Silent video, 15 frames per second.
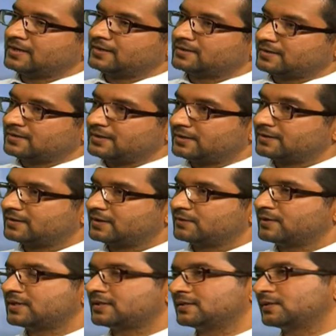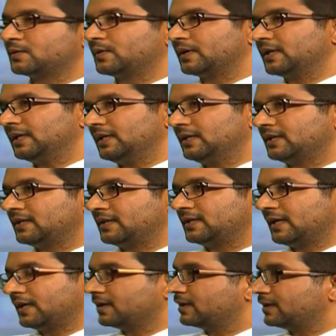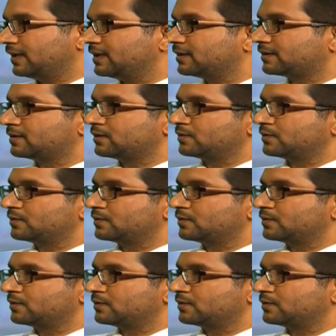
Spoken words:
So interesting question. So in the younger days,